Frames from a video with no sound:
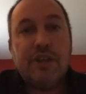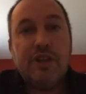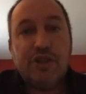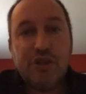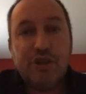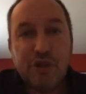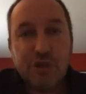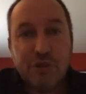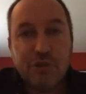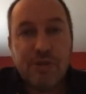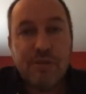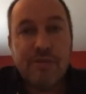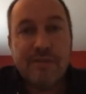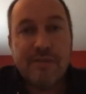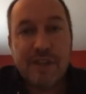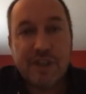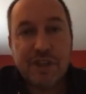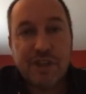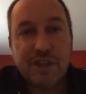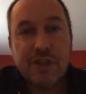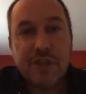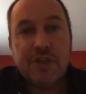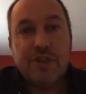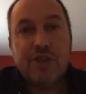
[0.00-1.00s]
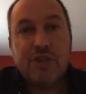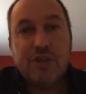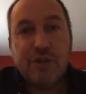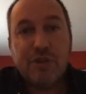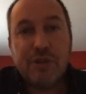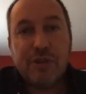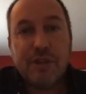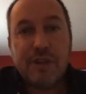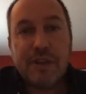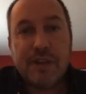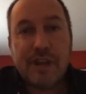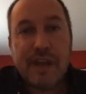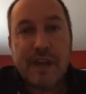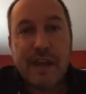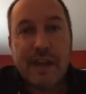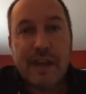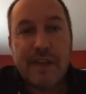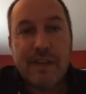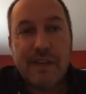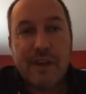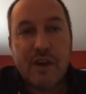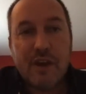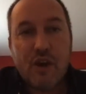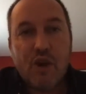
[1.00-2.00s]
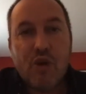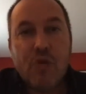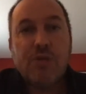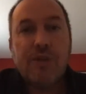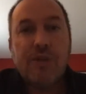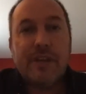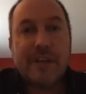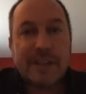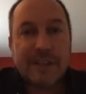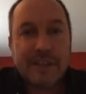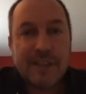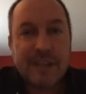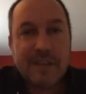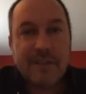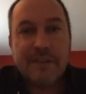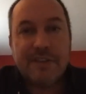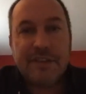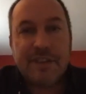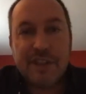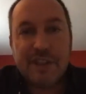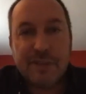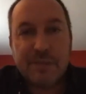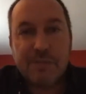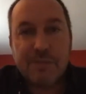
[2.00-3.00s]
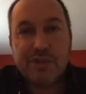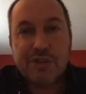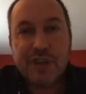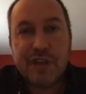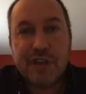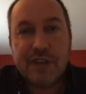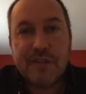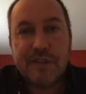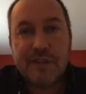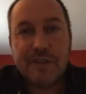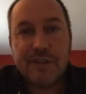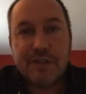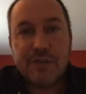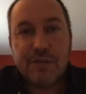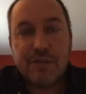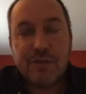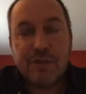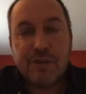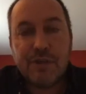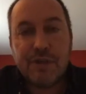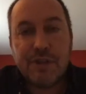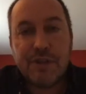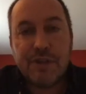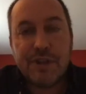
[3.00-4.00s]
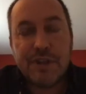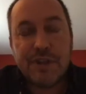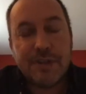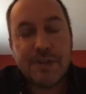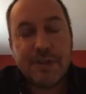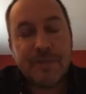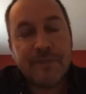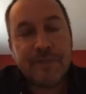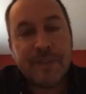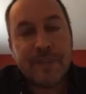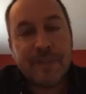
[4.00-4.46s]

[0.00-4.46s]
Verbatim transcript: knew the vision, knew that, that all the activities were striving towards this.